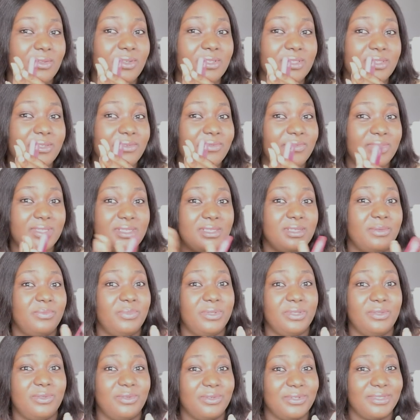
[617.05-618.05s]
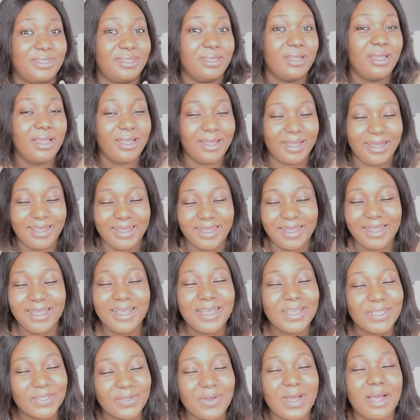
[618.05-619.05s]
Nothing fit separate us.
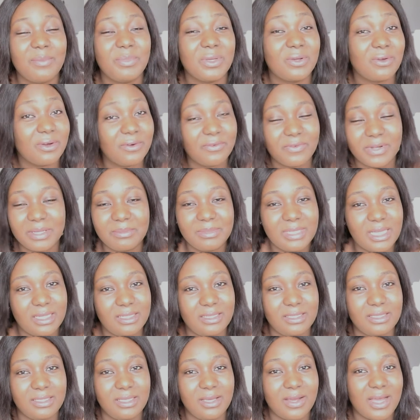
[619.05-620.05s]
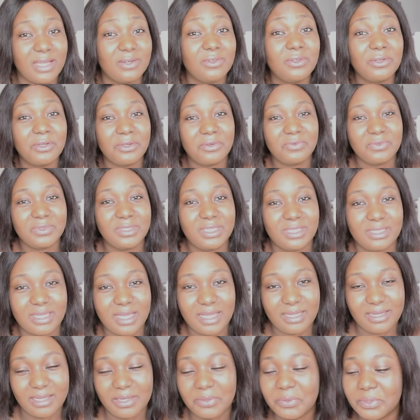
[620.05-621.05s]
So I be confirmed that this girl. I no go even
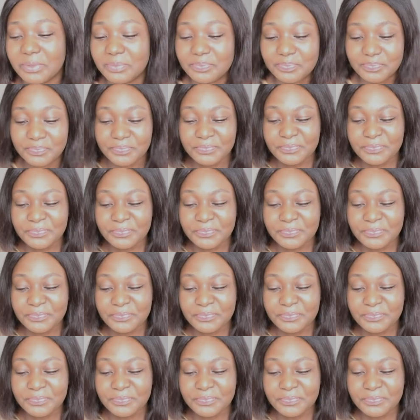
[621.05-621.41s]
deny that one.